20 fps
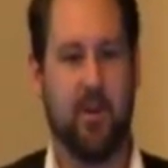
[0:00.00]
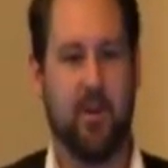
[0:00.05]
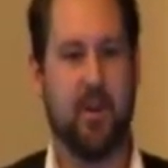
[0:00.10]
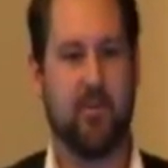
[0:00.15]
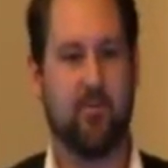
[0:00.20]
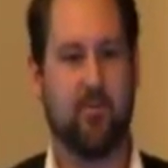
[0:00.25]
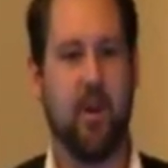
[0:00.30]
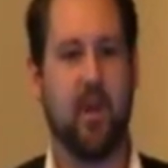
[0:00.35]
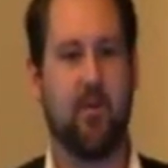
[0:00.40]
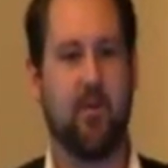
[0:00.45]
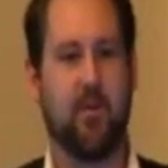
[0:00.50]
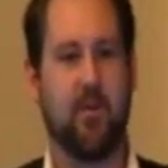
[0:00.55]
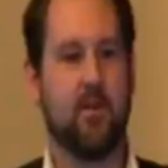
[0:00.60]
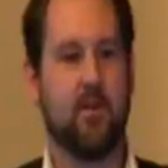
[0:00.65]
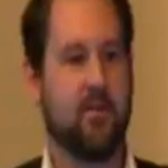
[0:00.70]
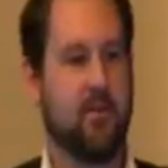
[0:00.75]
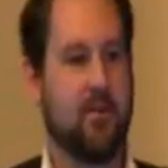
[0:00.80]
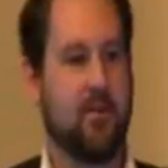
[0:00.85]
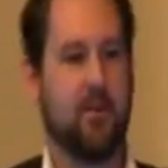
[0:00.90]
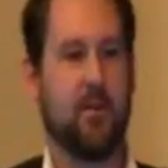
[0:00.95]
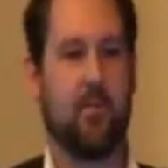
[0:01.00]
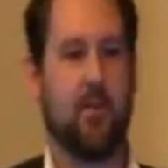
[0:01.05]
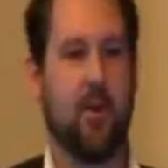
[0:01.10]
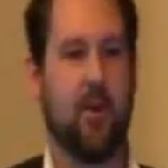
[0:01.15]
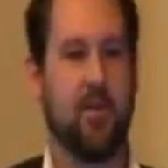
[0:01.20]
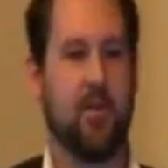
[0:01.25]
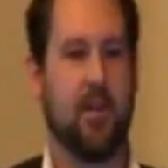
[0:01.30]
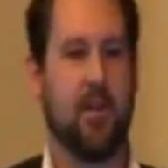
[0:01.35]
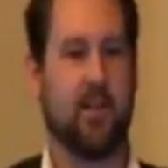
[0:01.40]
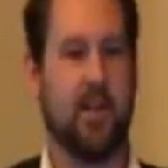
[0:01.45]
that's relevant to the
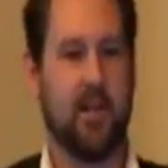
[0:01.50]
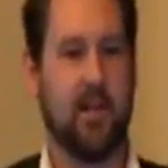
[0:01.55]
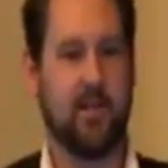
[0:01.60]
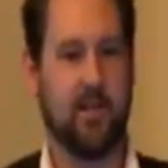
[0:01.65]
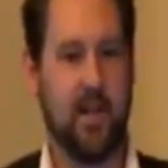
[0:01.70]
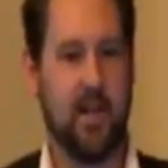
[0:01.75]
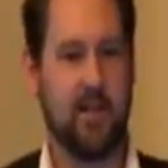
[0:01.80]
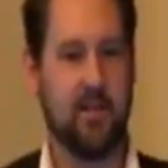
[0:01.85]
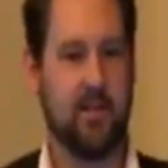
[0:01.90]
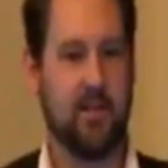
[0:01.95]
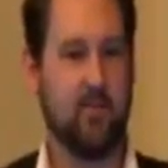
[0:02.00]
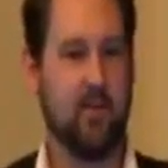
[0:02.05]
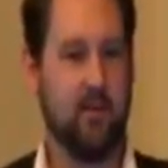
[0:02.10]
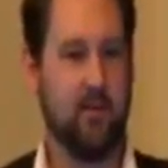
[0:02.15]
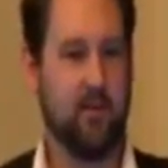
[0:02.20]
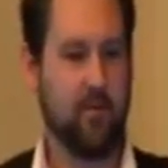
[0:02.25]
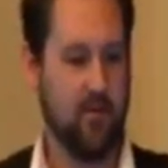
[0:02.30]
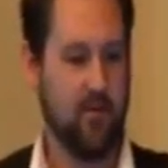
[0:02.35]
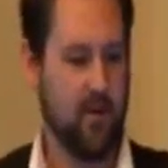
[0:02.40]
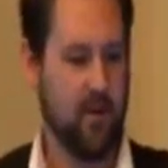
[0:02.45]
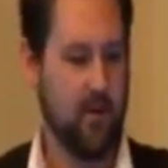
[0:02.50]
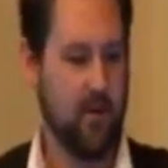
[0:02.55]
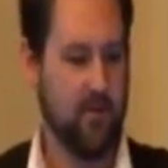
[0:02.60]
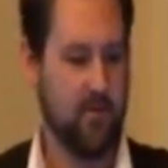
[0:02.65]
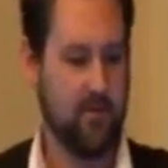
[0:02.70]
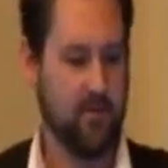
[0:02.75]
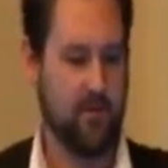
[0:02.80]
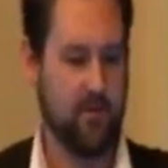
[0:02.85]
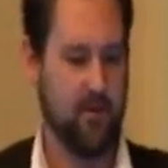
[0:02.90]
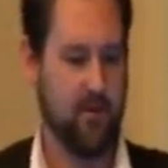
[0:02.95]
project as it's moving through
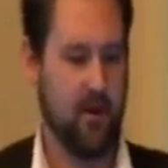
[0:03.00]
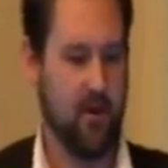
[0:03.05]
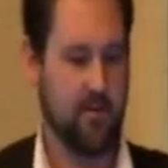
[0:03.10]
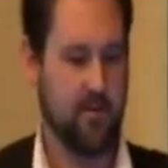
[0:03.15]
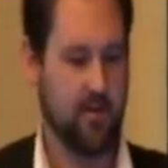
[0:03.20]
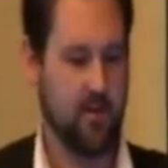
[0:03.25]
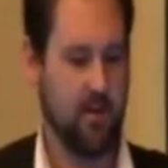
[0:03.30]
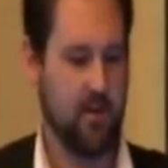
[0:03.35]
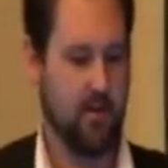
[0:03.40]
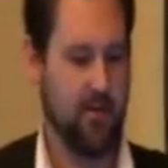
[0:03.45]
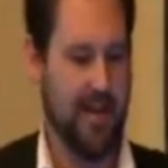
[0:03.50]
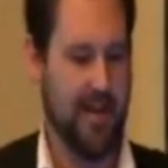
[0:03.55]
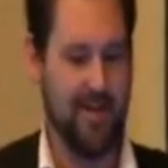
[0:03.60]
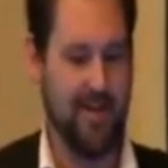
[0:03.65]
the life cycle.